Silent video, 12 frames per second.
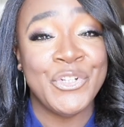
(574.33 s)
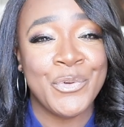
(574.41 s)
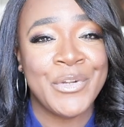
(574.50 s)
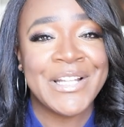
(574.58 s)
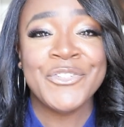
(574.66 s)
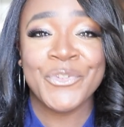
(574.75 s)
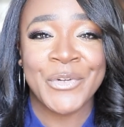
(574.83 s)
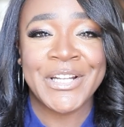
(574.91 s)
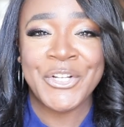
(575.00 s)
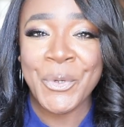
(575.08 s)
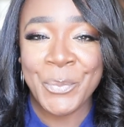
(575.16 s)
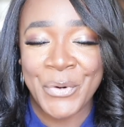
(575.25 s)
you can
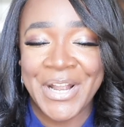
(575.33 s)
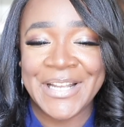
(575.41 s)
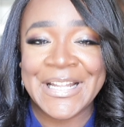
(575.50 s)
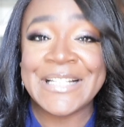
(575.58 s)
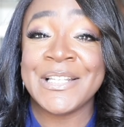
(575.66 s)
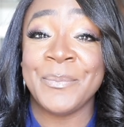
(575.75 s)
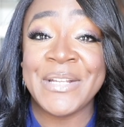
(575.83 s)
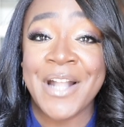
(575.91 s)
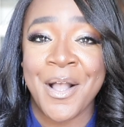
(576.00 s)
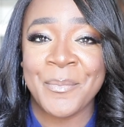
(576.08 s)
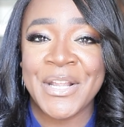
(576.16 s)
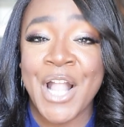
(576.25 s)
trick your brain into
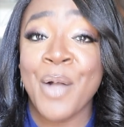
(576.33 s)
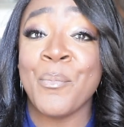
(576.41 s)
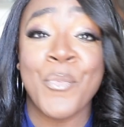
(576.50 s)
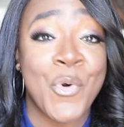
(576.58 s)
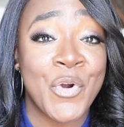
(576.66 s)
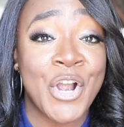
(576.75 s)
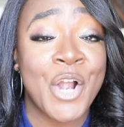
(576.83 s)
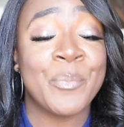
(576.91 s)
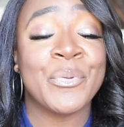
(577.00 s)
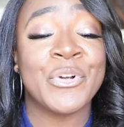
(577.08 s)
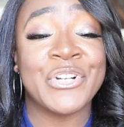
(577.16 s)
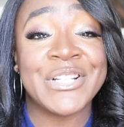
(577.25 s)
becoming more
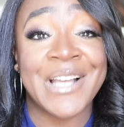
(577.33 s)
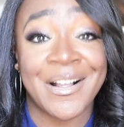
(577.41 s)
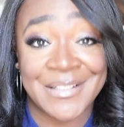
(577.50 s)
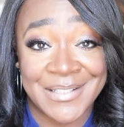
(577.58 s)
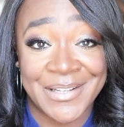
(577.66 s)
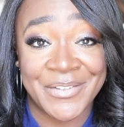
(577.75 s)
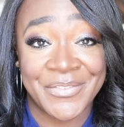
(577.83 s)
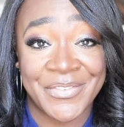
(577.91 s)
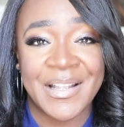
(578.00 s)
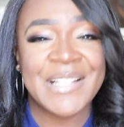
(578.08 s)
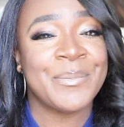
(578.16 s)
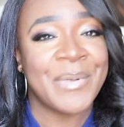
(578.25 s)
productive,
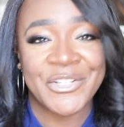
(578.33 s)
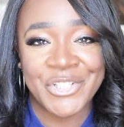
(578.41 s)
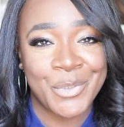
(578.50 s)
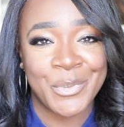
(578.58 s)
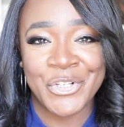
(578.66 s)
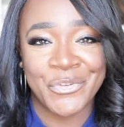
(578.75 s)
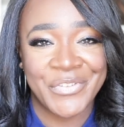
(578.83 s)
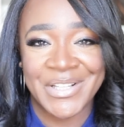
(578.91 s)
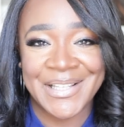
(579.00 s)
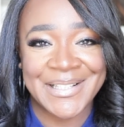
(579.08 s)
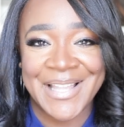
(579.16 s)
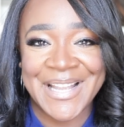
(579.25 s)
especially when you're
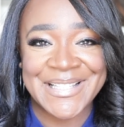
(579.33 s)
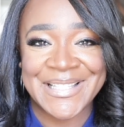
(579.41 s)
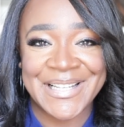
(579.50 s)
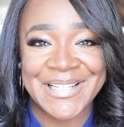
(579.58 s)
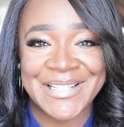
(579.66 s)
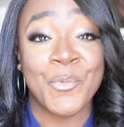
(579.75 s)
feeling lazy.